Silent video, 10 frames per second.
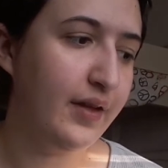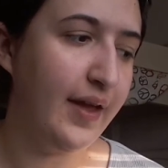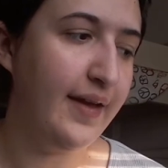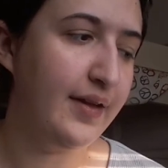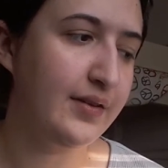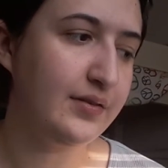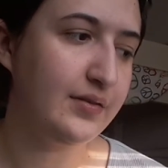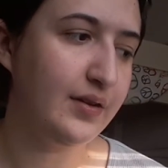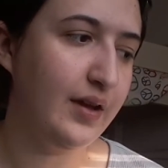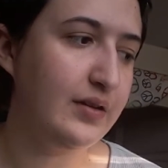
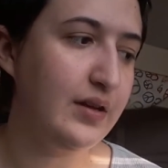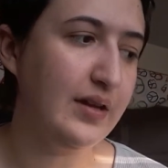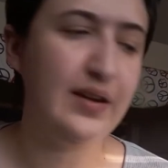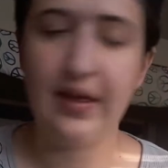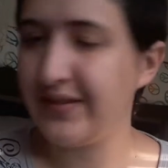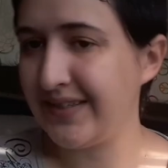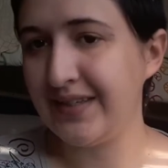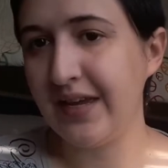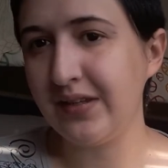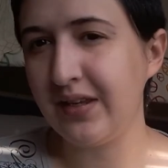And it's
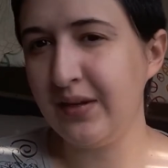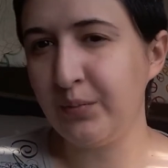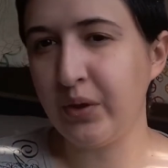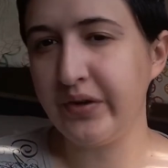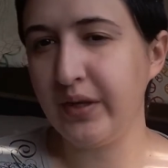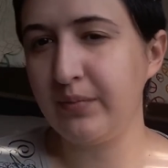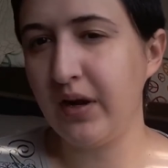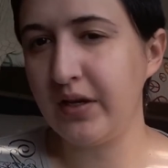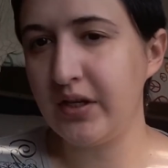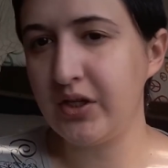taken pretty
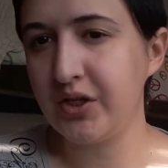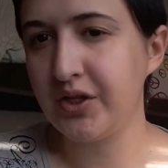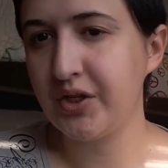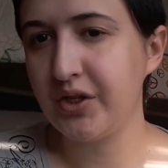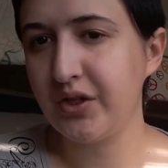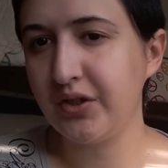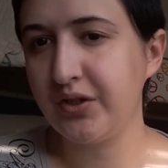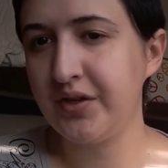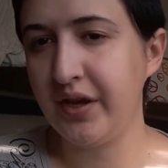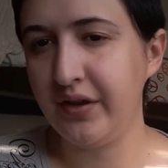much
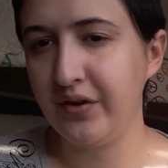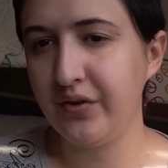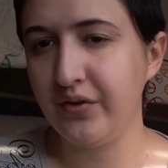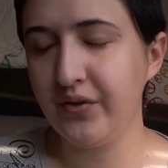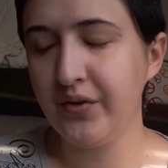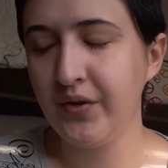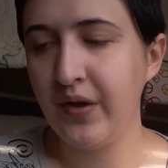till,